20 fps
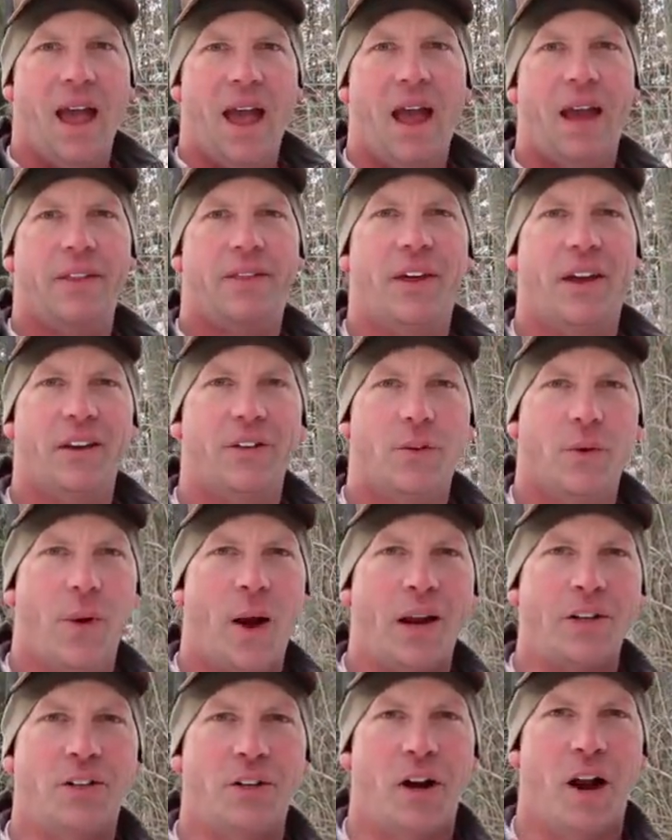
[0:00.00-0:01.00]
Hey, thanks for
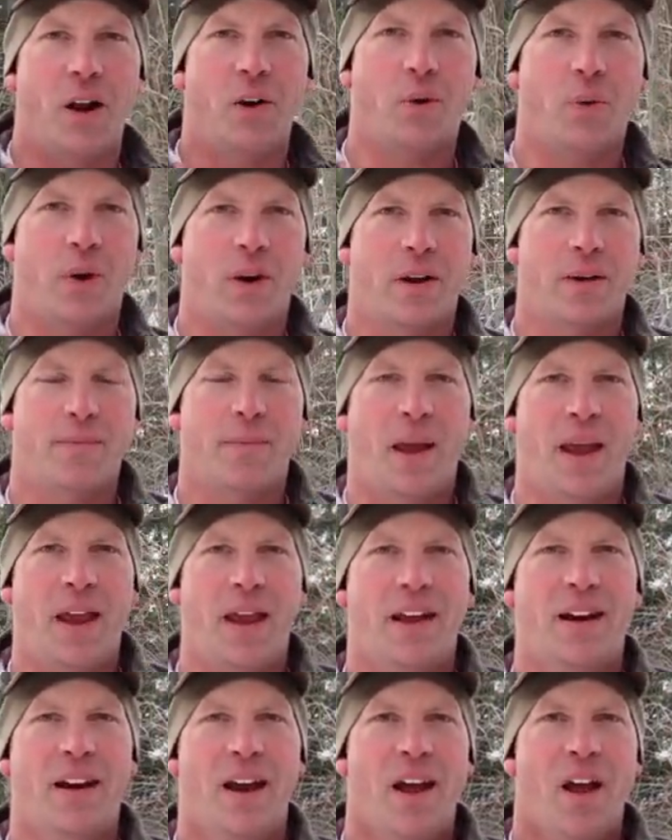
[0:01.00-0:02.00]
watching Hardworking
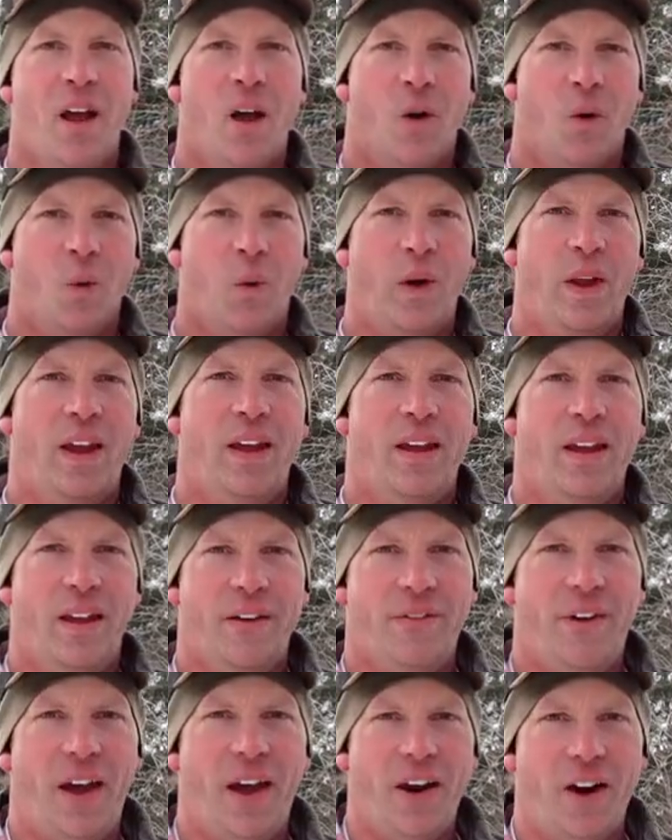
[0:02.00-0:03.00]
Man. We
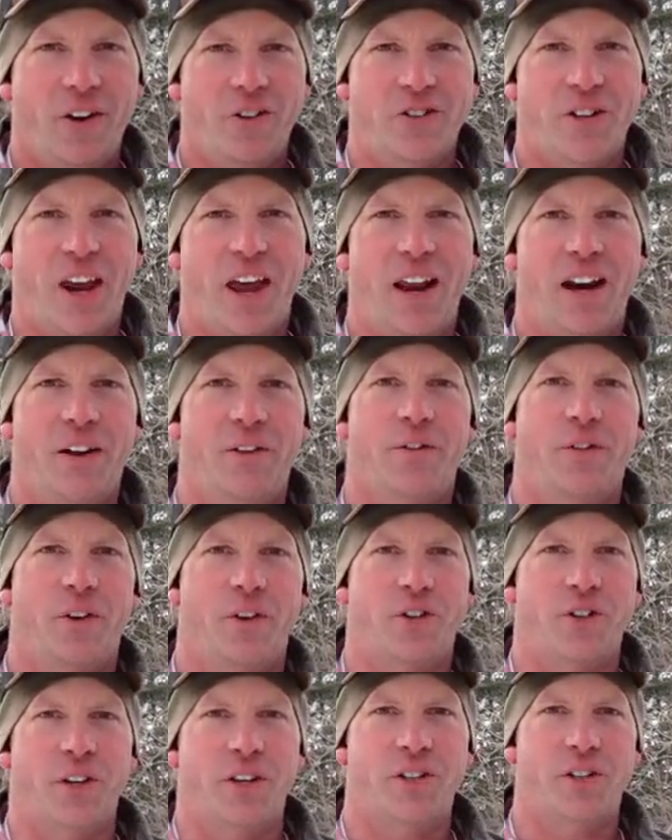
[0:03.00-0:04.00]
have had our channel for
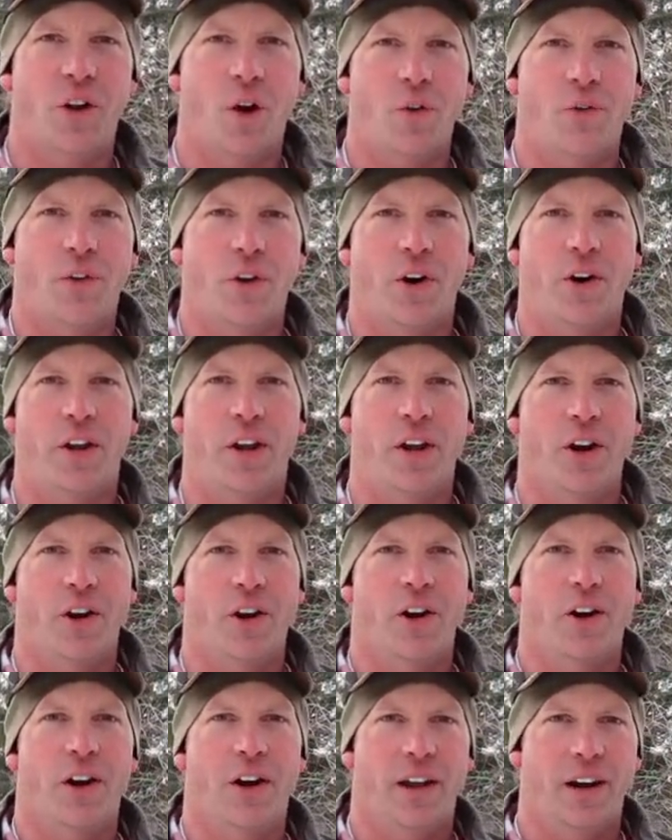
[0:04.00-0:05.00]
just over a
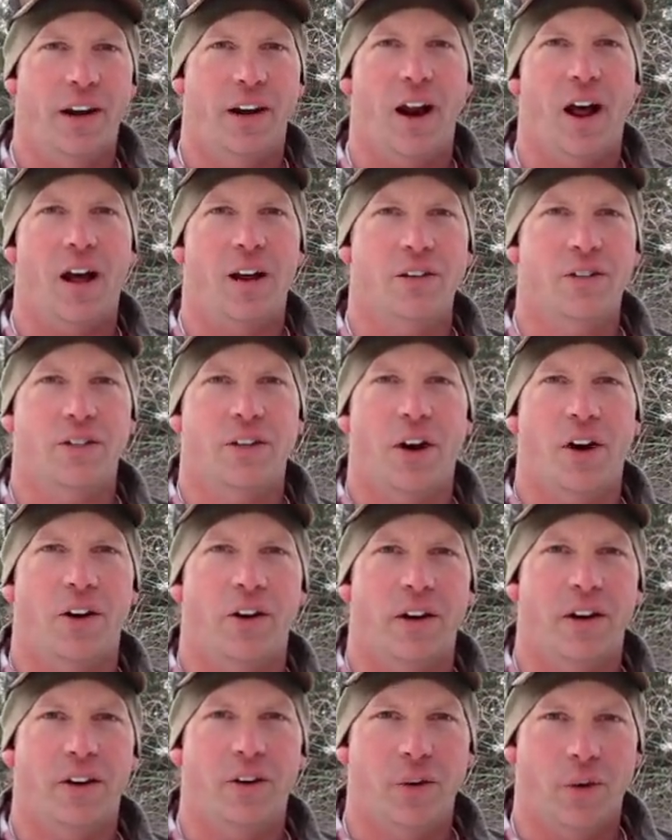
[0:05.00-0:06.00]
year, and it all
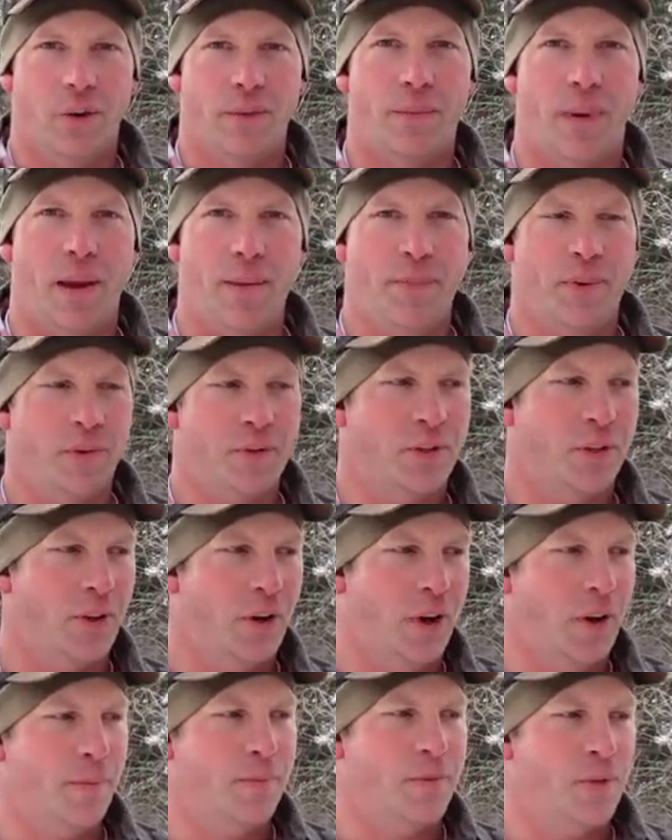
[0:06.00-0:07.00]
started doing maple
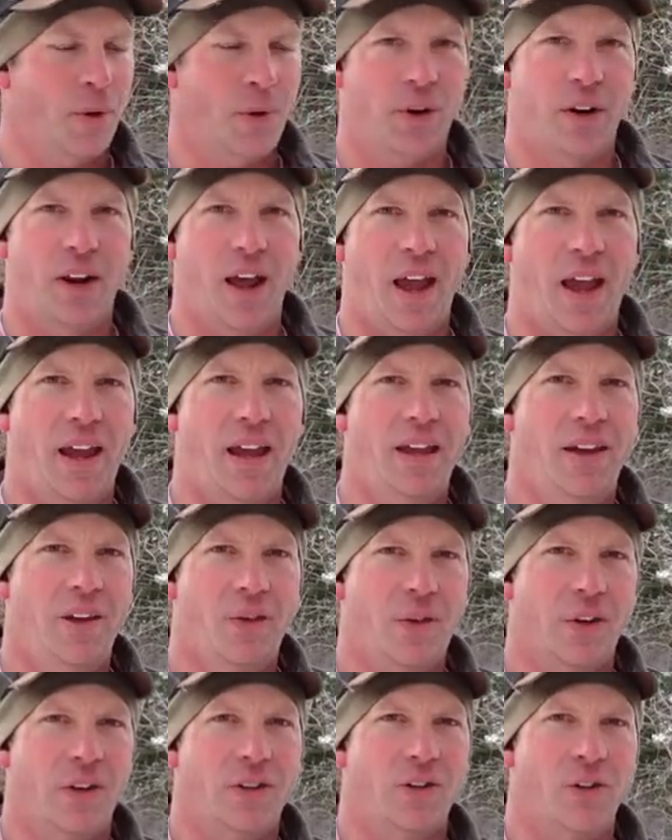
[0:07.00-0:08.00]
syrup. So today
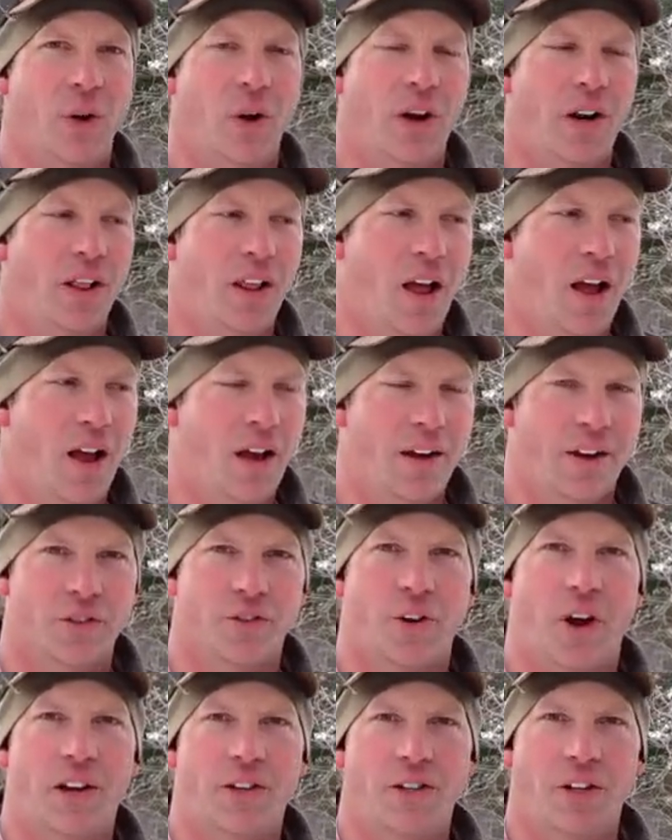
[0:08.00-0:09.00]
you can join along as
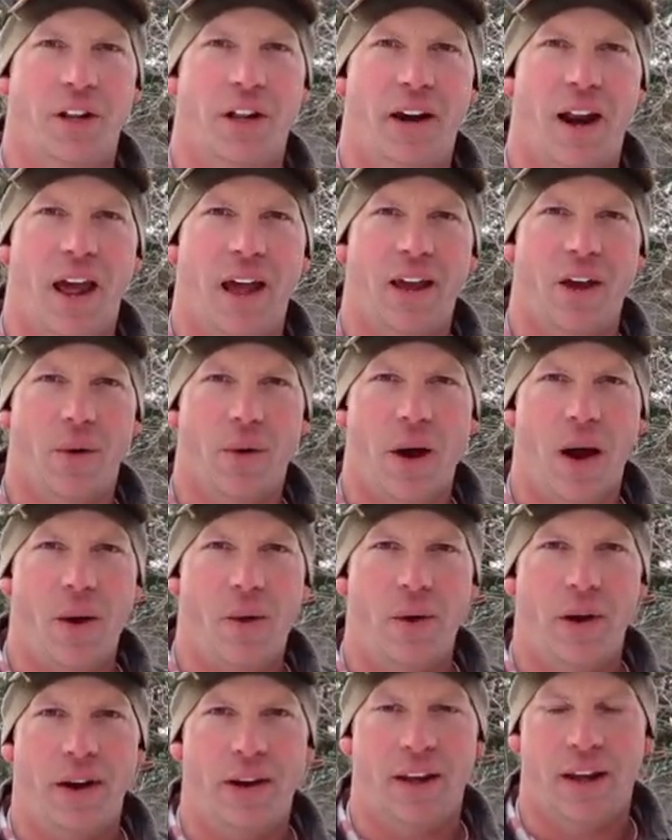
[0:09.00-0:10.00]
Rachel and I go
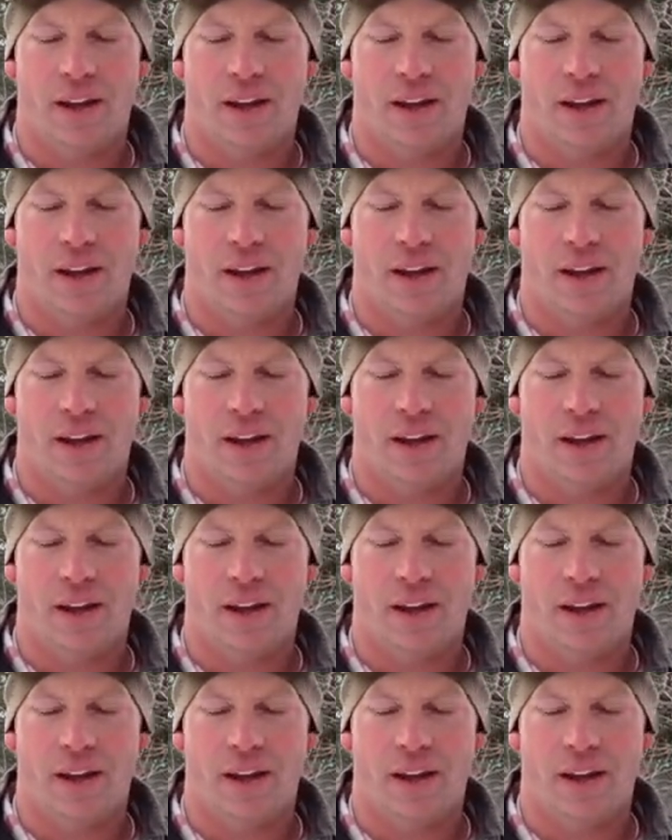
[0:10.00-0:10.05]
out and